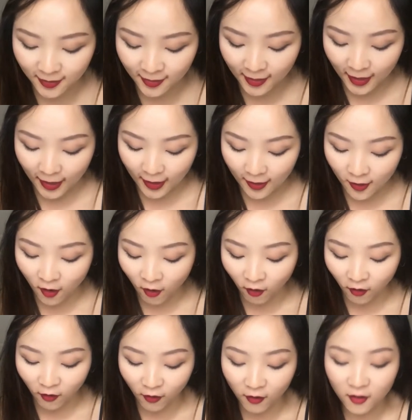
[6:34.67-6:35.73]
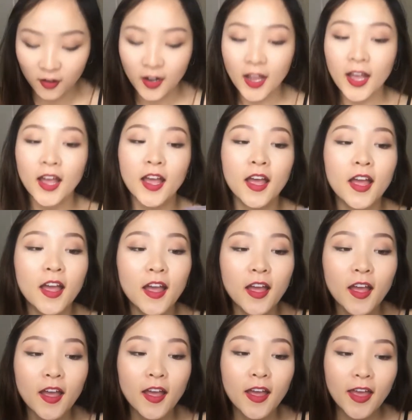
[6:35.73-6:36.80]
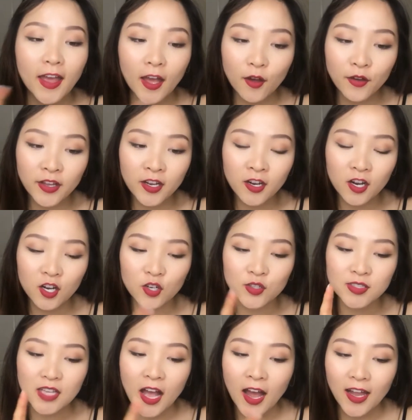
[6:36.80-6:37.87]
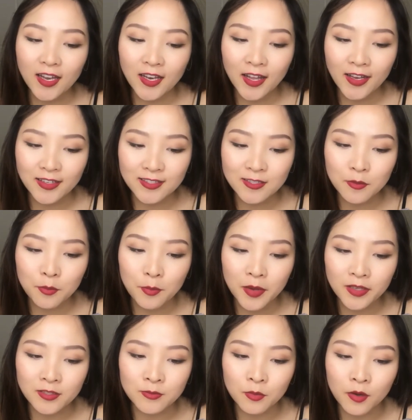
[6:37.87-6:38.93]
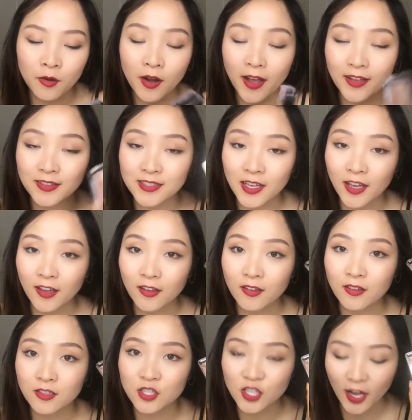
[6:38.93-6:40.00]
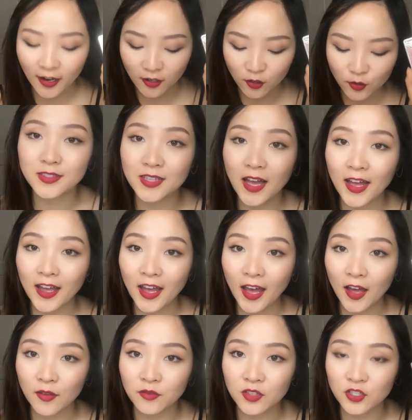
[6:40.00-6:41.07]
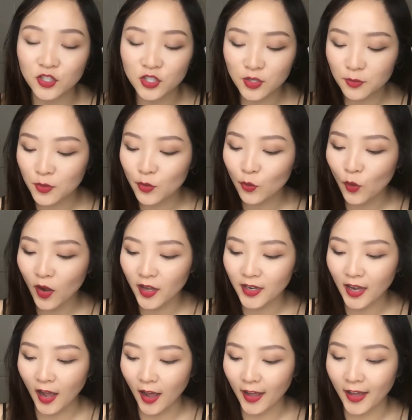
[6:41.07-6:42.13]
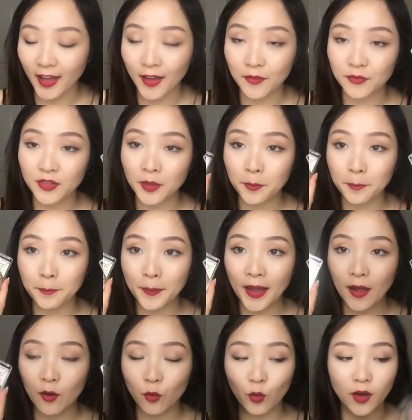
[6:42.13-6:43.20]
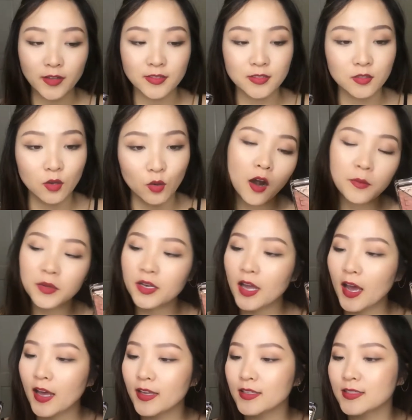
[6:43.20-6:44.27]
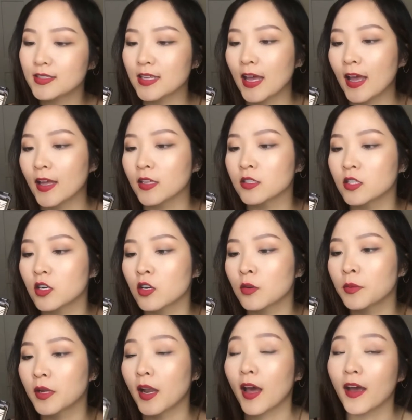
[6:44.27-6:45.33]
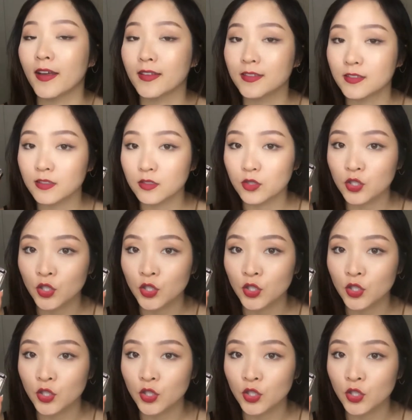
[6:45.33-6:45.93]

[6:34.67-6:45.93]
they are L.A. Girl's Eyelax Mesmerizing Shadows. I have the shimmer one, I have the matte one, so harmonized and urbanized